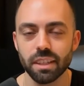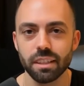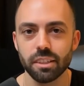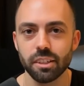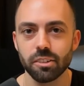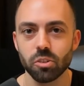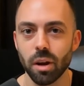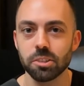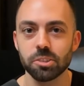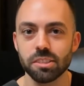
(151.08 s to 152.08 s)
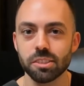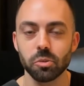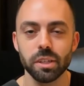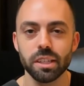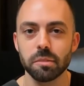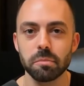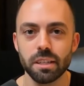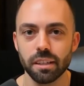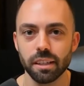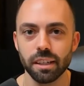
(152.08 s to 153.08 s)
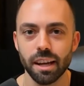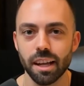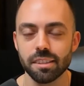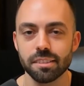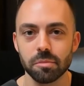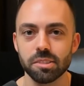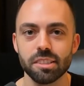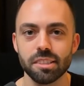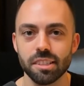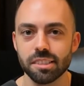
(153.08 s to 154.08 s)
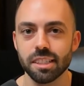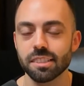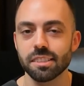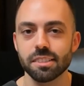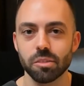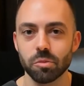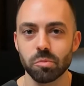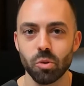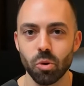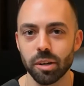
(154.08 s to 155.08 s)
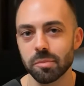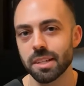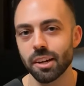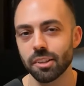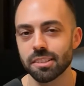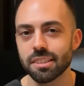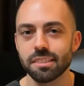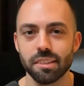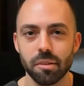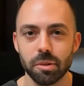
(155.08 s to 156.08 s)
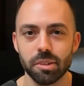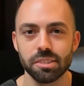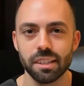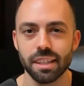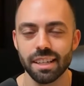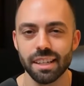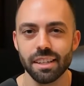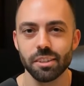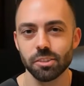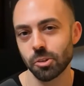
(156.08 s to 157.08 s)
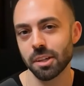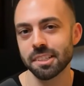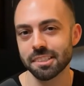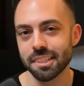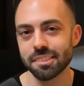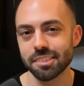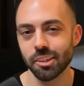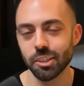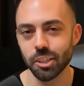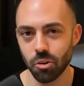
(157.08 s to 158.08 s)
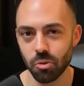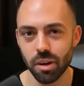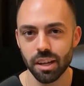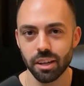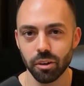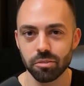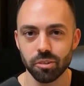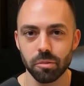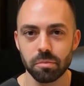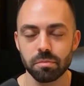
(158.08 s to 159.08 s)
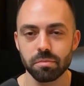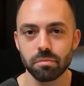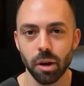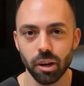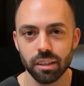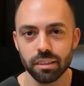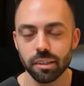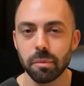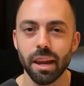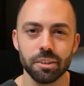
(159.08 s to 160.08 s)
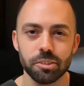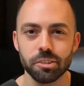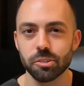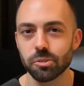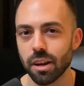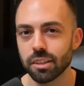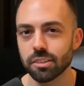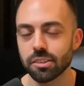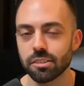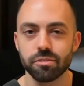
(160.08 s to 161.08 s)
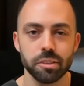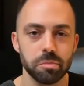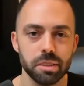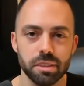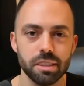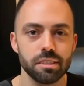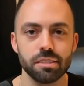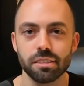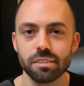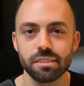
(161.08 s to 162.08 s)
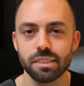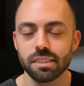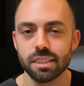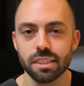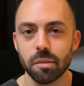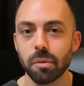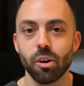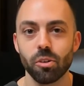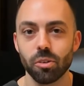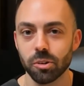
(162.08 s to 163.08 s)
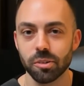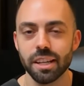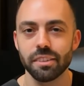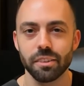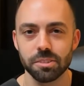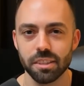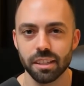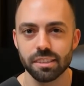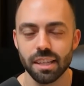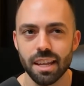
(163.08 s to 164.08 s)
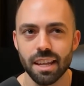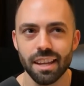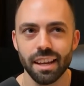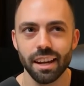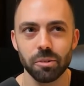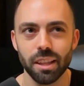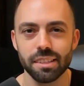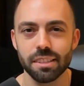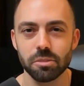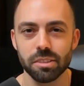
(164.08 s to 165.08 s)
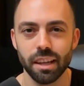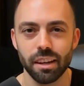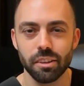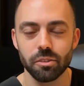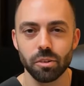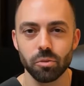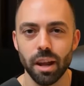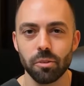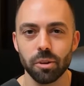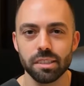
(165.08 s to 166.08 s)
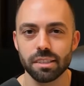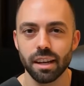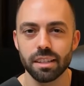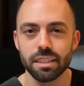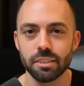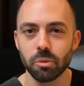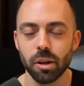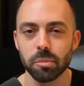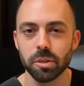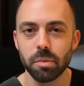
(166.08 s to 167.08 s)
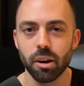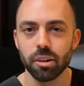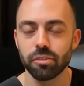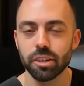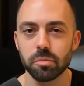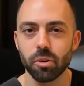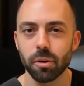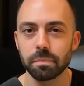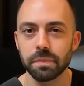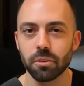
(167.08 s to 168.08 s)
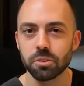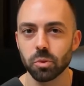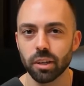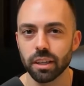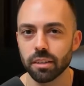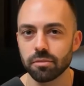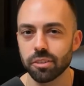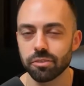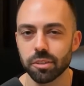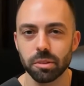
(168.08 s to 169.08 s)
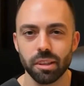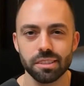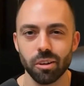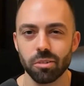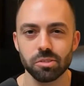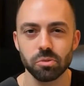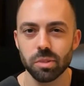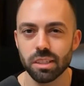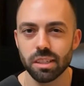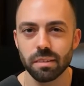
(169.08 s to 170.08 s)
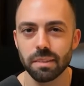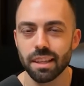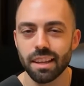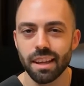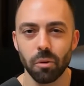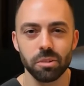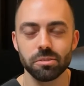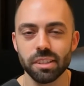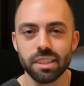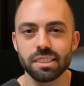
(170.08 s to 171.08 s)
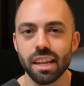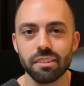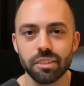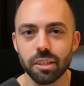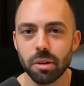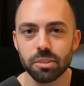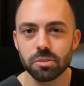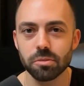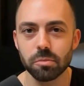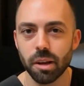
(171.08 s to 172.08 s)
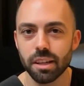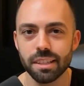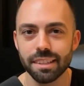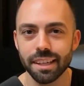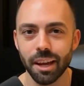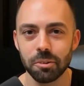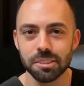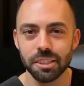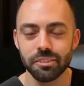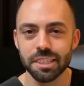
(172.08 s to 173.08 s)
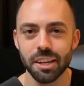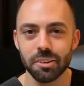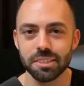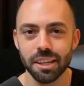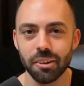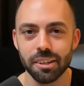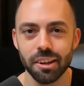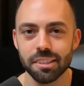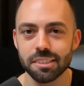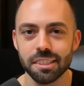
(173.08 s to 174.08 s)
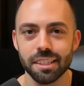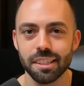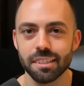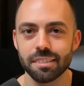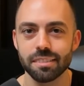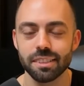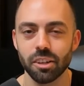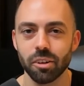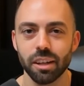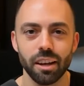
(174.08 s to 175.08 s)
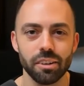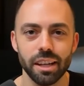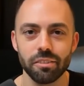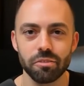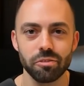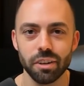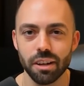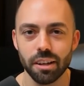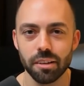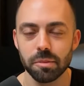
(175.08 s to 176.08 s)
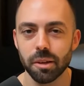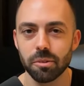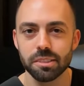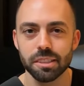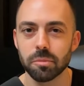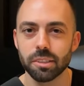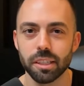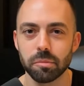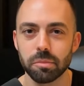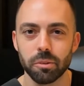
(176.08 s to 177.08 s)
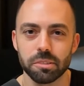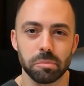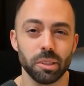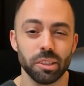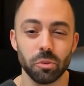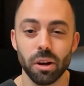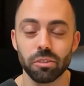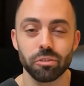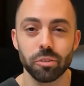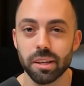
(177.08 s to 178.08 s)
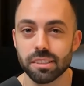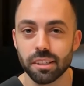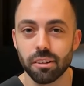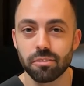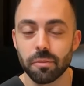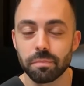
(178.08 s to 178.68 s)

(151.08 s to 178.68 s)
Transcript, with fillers: you know, questions in a weekly meeting on some statistics and some report and be held to these numbers. And the stress doesn't necessarily go away going from mark, you know, manager to director to V P to C M O or any of those things. And I realized this was kind of a rat race that I didn't want to be a part of anymore. I was working fifty plus hours a week. I wasn't really saving much money. Like, I was living downtown in Austin and going out and having fun, but I wasn't able to, like, I wasn't building wealth for myself.